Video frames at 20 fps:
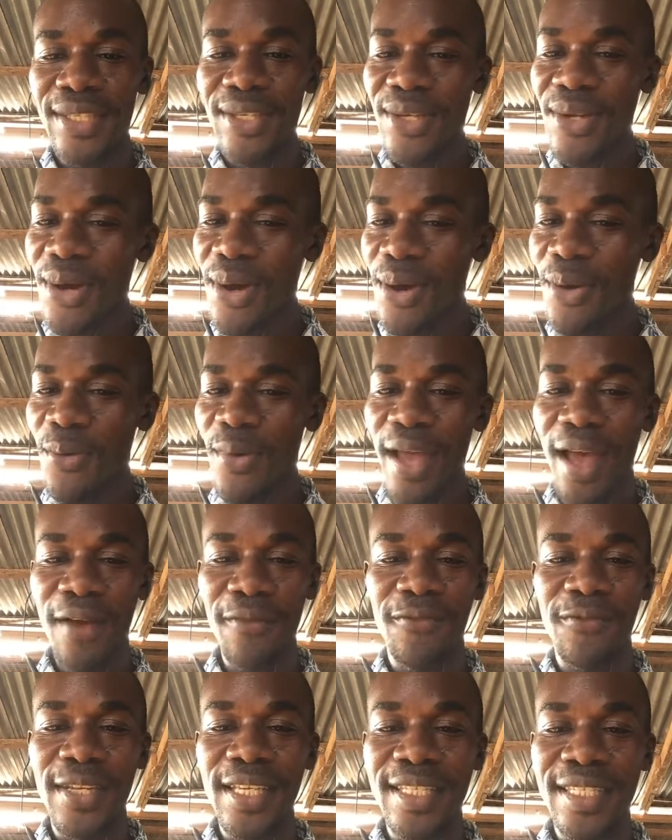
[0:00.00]
You know, we
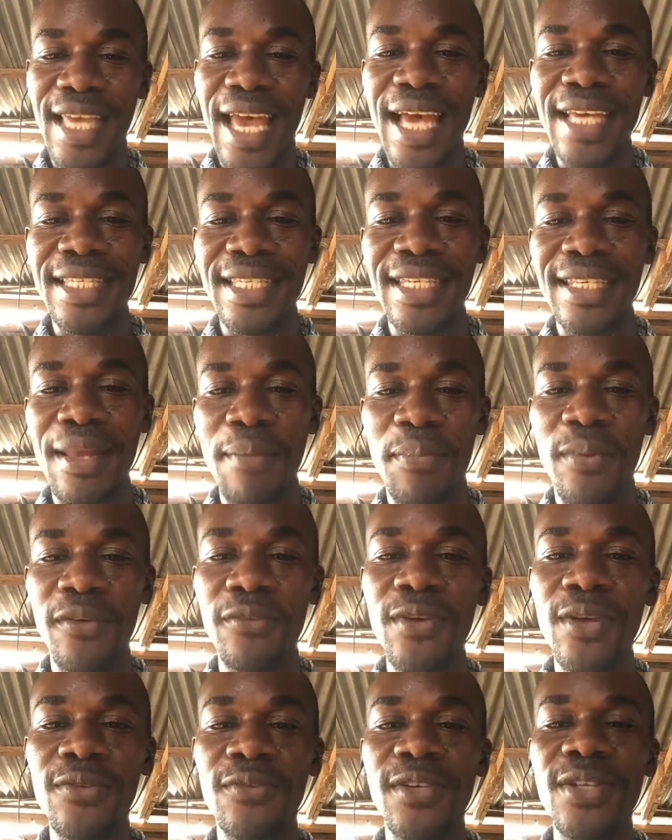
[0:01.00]
have discussed in the
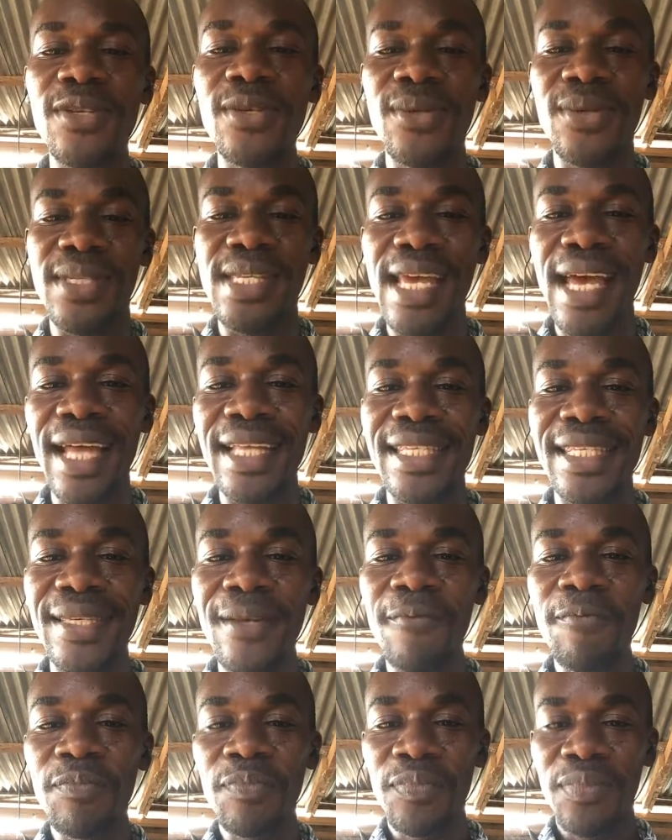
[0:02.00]
previous videos that
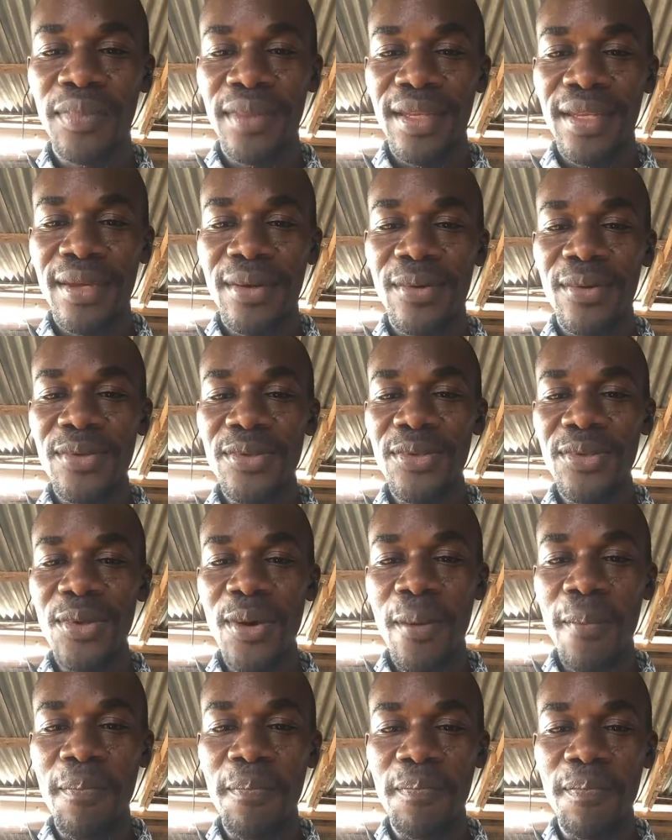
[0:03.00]

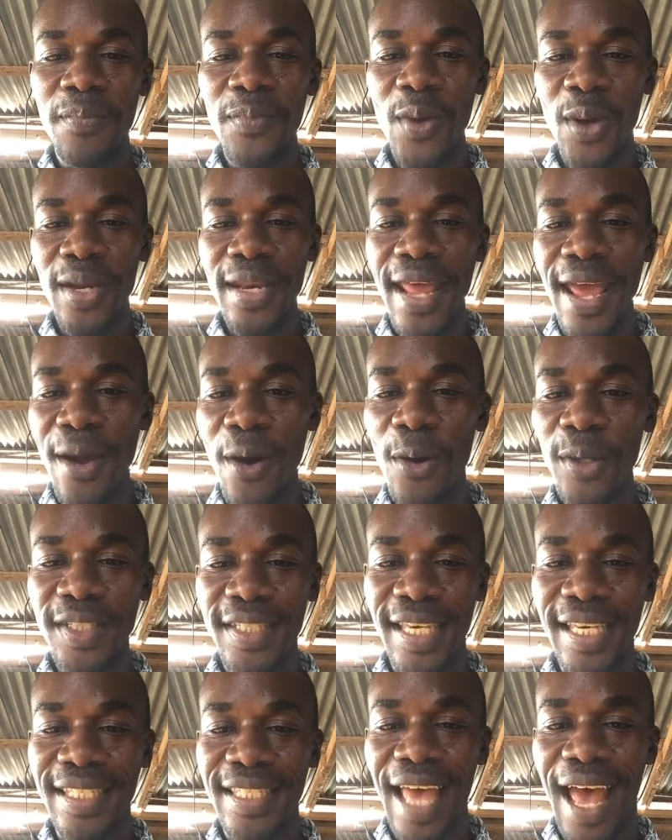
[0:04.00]
your day-old
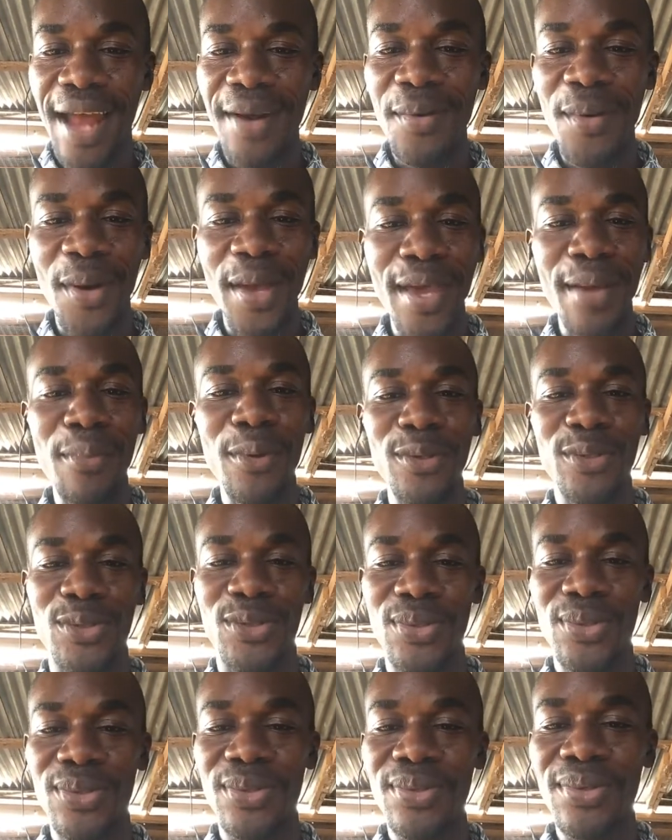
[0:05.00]
chicks are not able
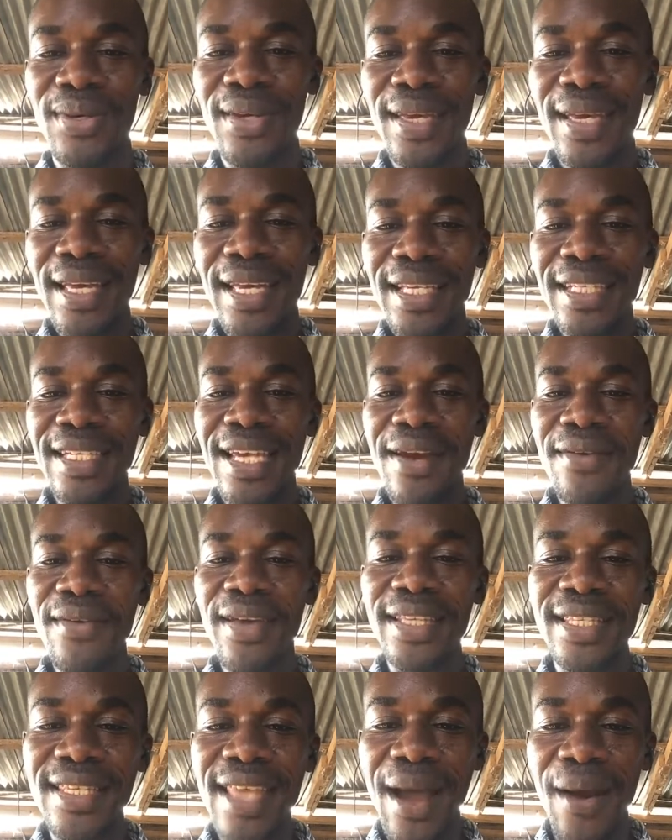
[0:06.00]
to
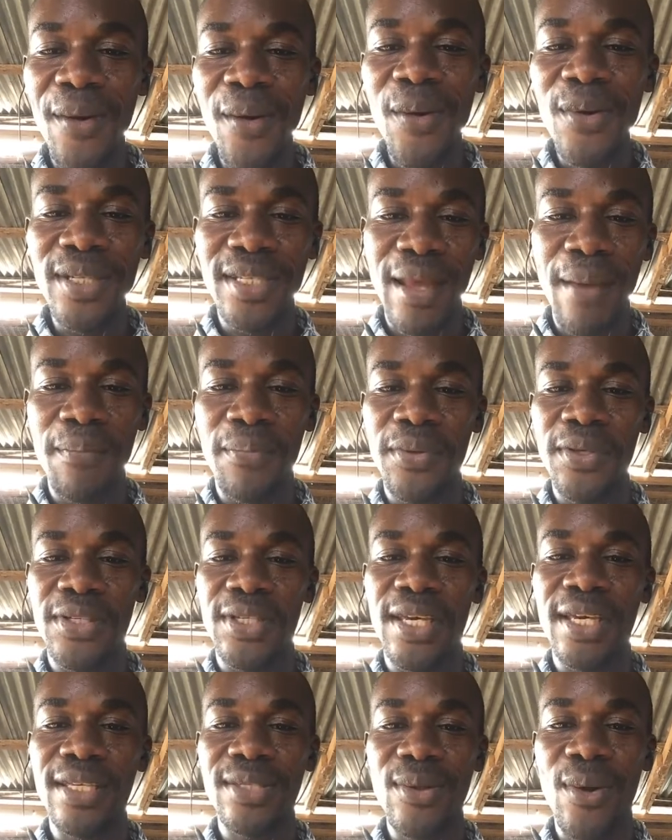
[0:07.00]
generate their own
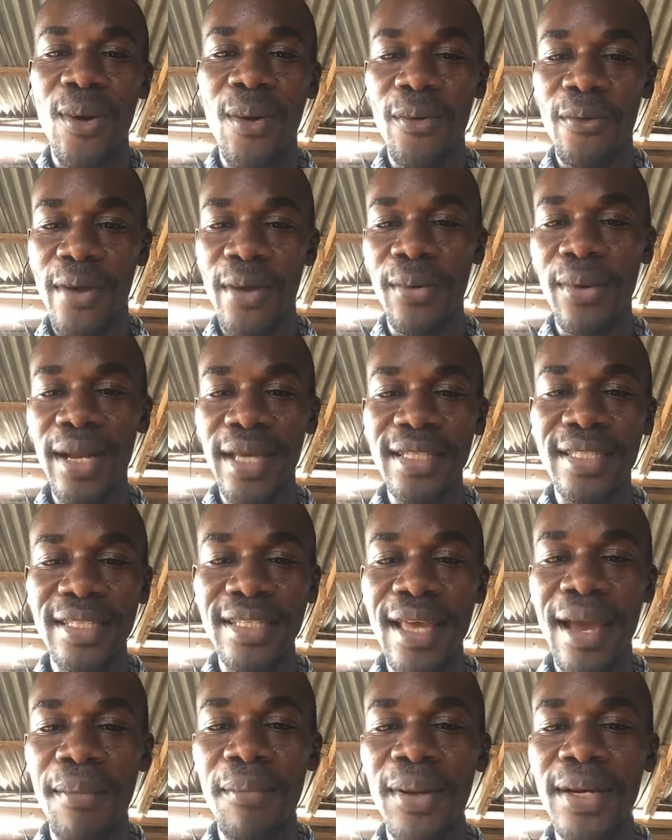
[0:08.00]
temperatures or regulate
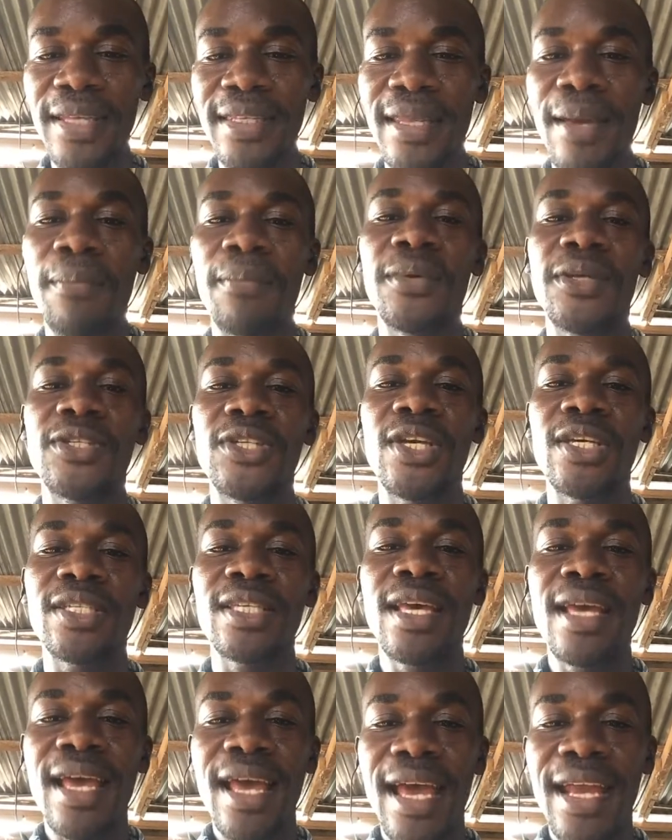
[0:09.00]
their body temperatures,
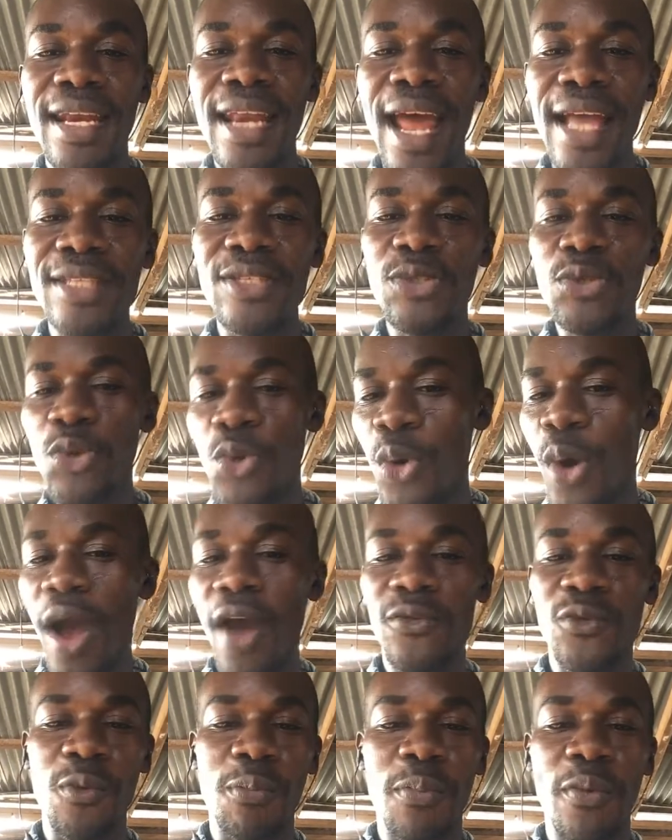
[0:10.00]
and that you
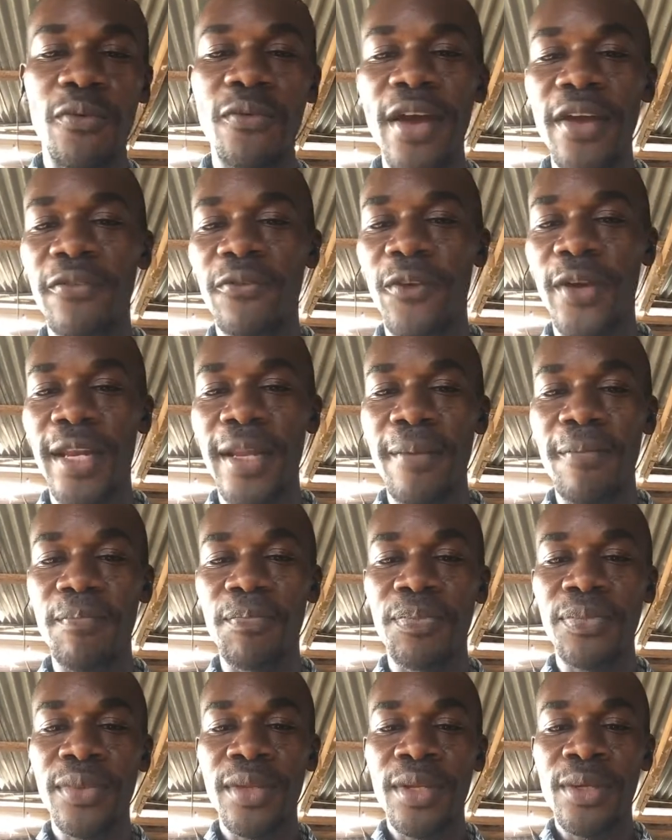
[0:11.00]
have to provide for them.
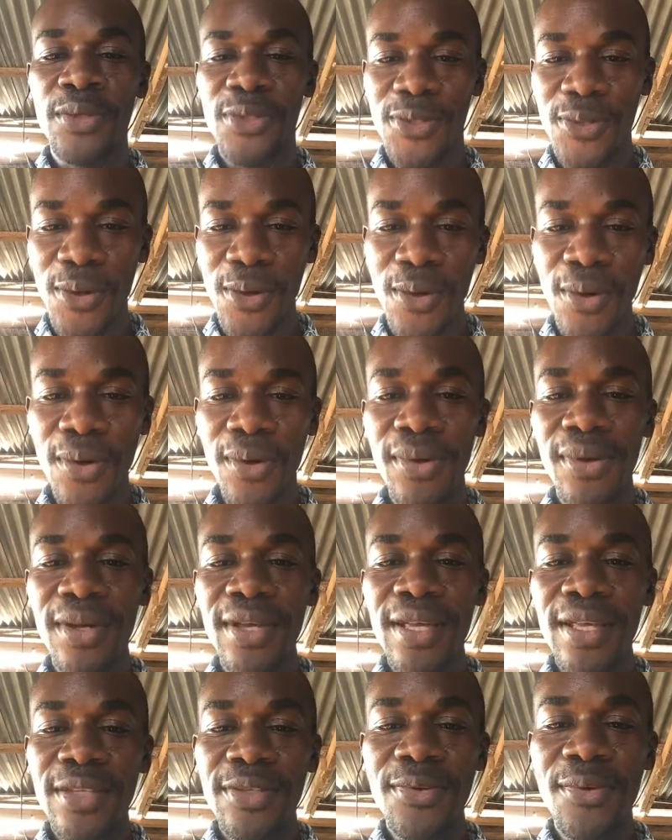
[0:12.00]
So
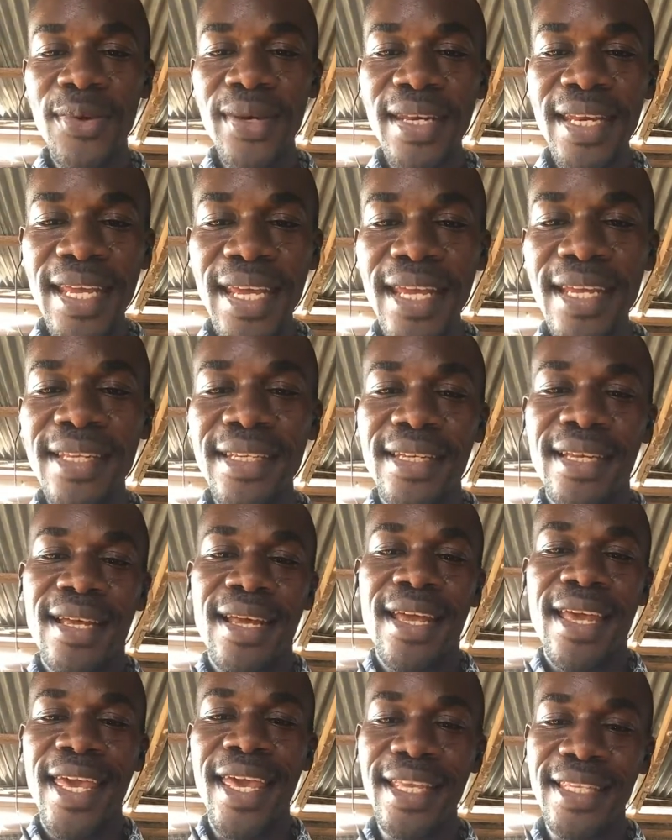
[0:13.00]
you need
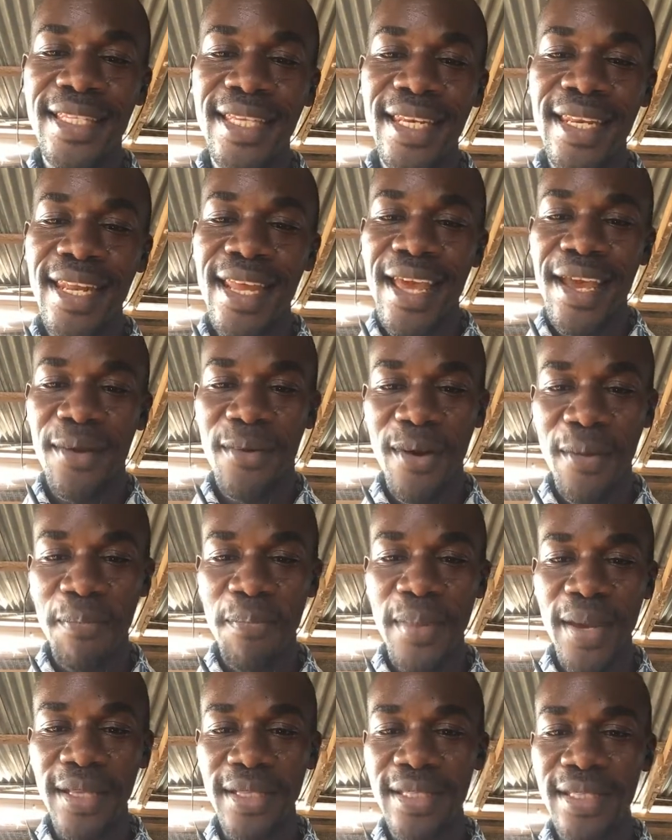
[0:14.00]
heating
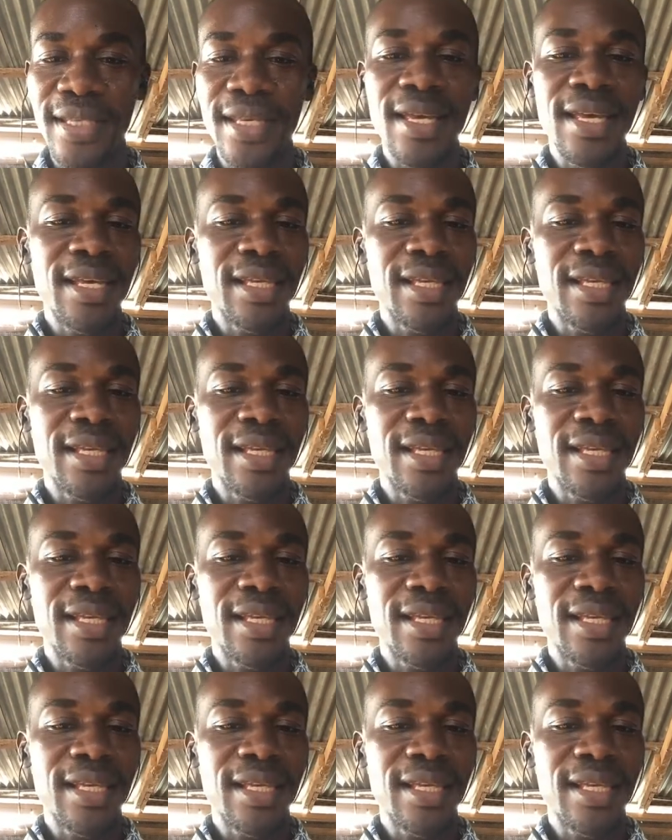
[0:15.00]
equipment.